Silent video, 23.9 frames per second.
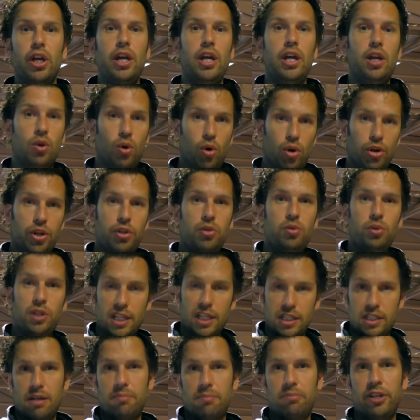in order to
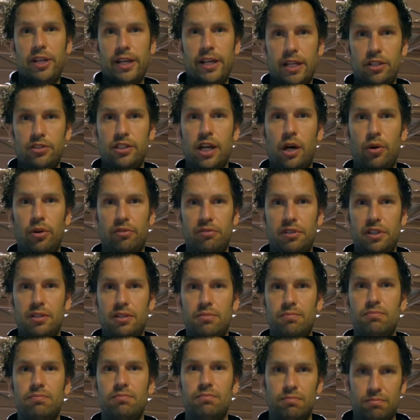get something else out of it.
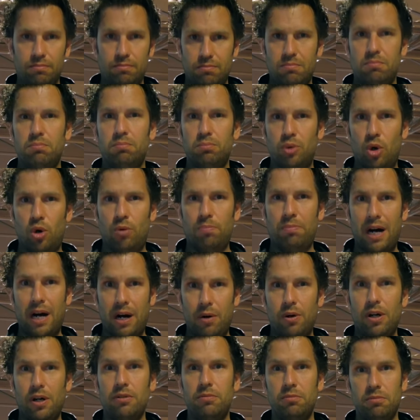More
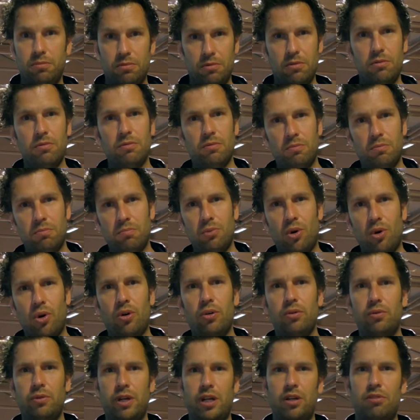power,
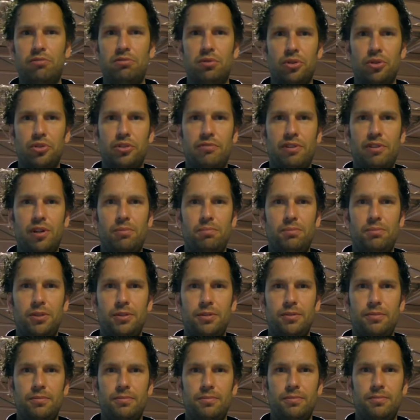more rate of force
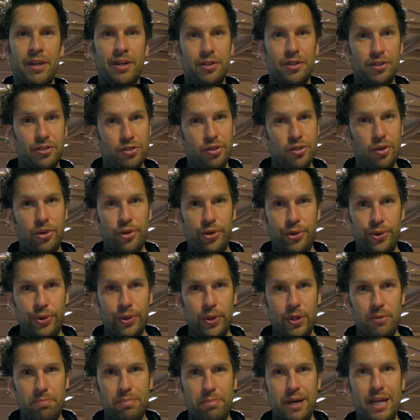development. So the
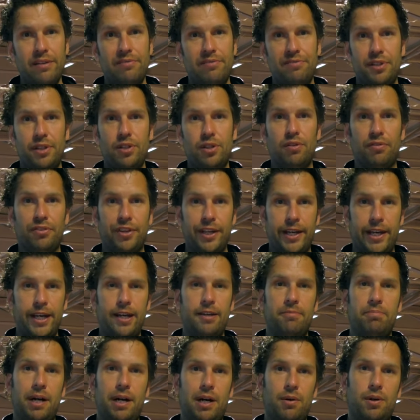third benefit of the
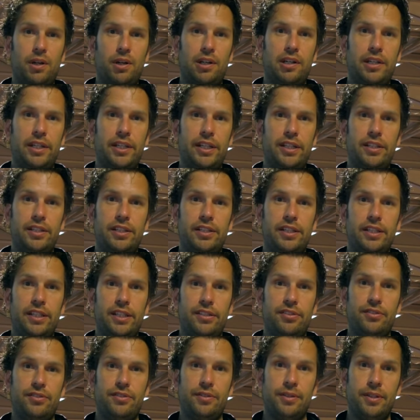hang power clean
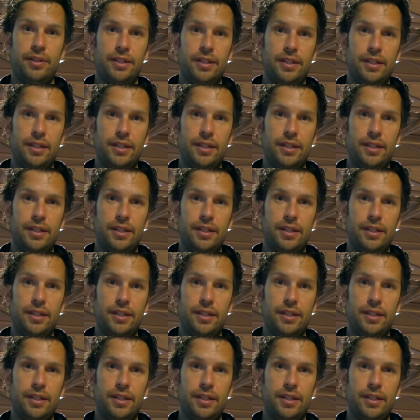is